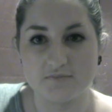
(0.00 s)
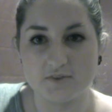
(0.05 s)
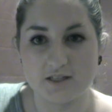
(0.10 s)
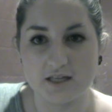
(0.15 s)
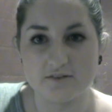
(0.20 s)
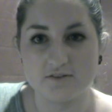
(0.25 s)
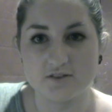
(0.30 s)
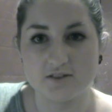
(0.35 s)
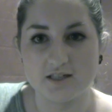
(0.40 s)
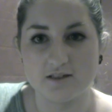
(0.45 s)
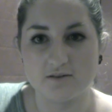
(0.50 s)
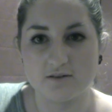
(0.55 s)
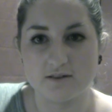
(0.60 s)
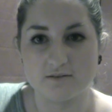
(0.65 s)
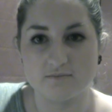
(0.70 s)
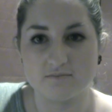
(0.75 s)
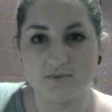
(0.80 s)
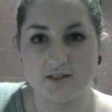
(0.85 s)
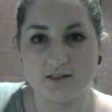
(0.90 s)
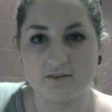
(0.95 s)
have a shower
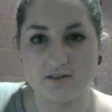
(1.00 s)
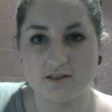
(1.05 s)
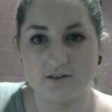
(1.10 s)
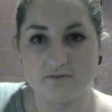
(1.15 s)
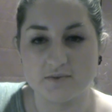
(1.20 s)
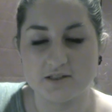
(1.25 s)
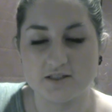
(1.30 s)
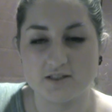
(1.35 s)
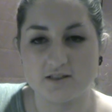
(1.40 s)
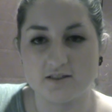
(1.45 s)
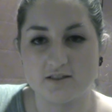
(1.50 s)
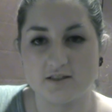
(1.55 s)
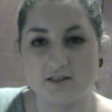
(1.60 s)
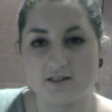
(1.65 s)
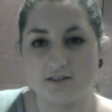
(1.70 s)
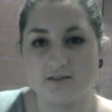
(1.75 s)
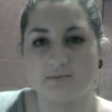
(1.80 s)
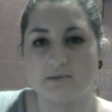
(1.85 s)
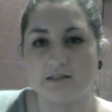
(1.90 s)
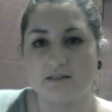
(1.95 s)
and get rid of my chicken
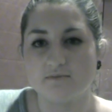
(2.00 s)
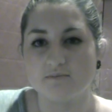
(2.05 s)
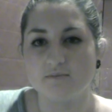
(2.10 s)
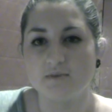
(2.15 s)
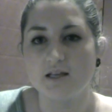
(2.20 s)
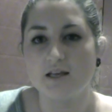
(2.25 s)
curry smell.